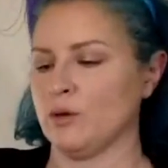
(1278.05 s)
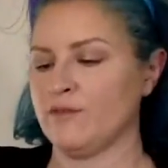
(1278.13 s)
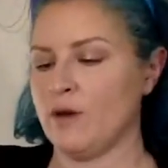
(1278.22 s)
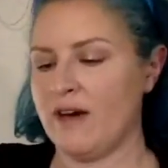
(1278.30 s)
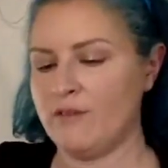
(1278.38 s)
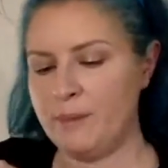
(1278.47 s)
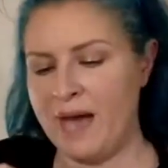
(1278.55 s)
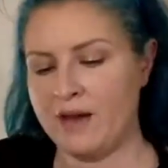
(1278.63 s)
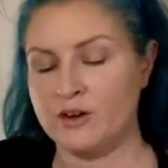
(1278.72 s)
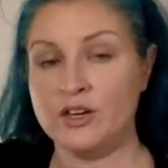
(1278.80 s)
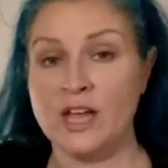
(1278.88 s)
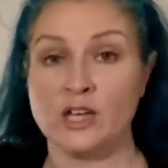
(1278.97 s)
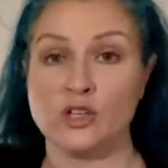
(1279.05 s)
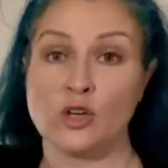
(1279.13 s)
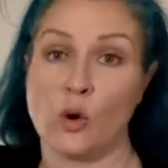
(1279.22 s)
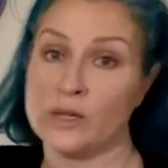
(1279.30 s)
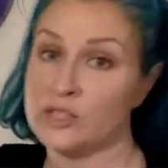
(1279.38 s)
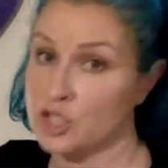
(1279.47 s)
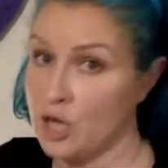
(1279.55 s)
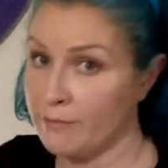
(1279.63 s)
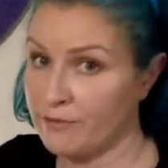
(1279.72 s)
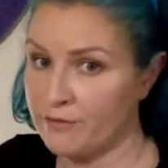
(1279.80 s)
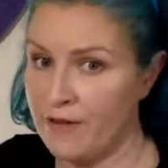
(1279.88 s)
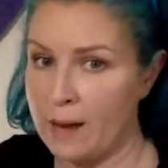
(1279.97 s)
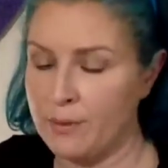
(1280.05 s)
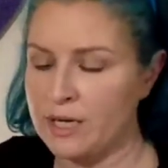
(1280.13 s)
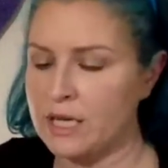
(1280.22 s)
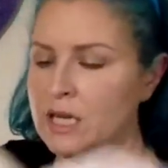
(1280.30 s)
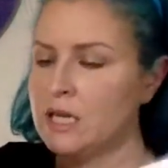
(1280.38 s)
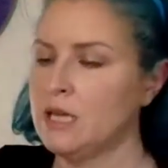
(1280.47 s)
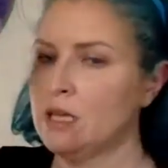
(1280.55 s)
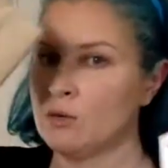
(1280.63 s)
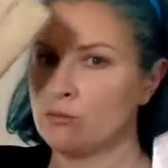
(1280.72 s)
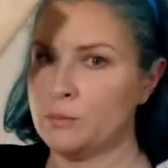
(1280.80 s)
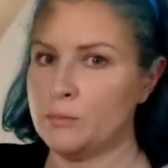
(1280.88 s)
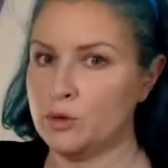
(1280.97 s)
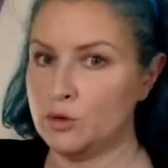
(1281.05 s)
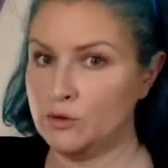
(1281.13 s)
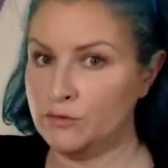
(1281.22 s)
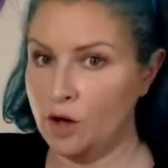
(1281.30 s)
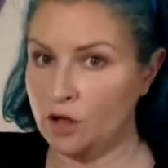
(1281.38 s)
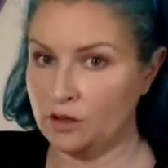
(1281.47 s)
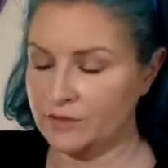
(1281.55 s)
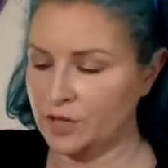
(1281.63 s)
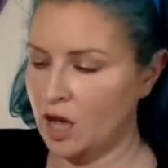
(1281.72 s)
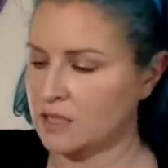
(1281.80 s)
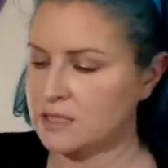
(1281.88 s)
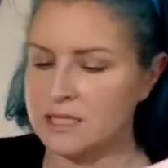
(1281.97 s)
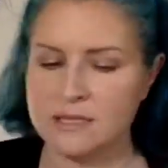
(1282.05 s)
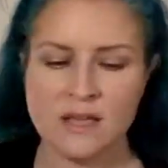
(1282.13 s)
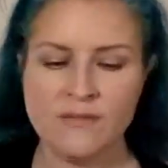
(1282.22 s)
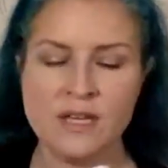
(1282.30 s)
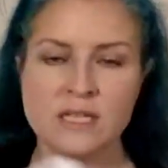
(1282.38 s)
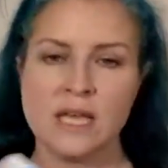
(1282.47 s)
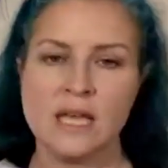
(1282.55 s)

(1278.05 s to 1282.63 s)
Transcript: If you have a pattern and you're going to shop for fabric, remove all of the contents of it